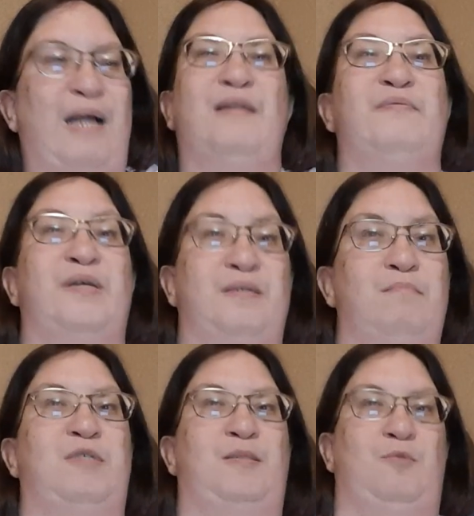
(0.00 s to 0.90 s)
I live in
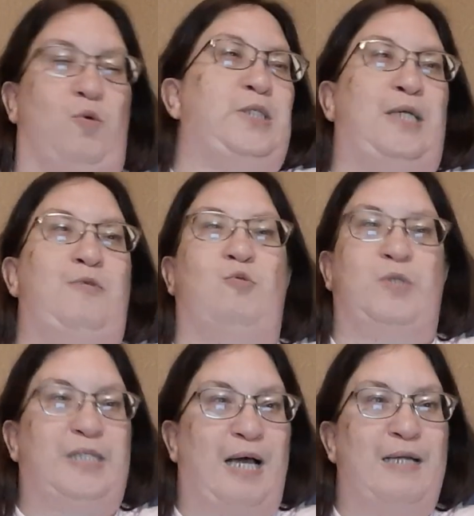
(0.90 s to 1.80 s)
north central
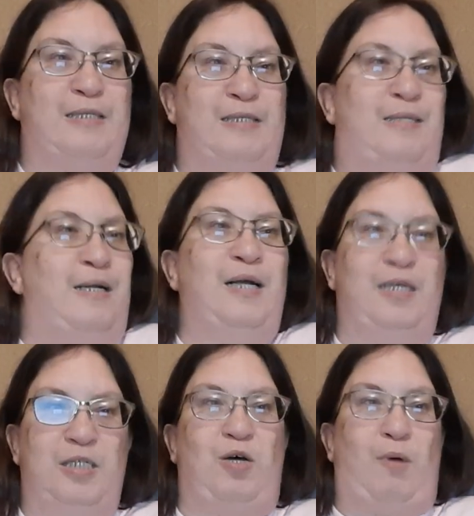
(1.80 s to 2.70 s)
Wisconsin,
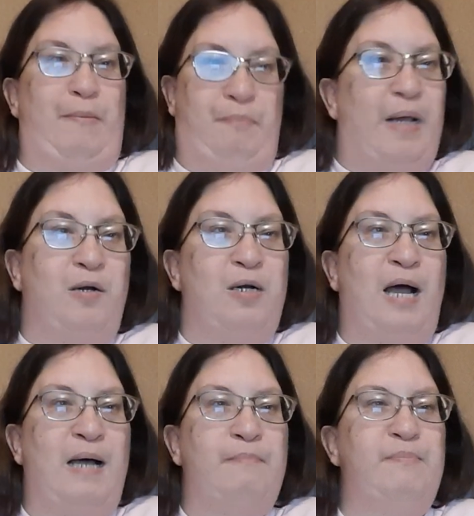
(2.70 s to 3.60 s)
so I better
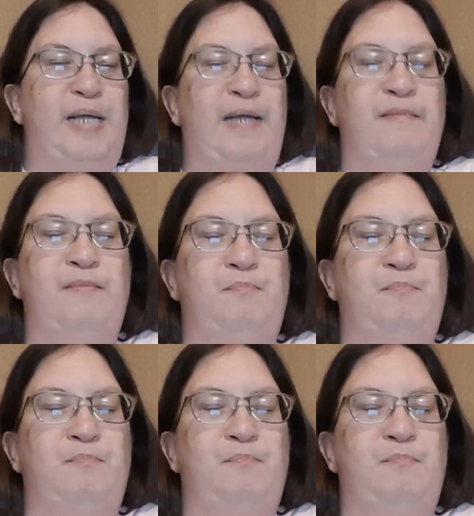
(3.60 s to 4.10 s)
not be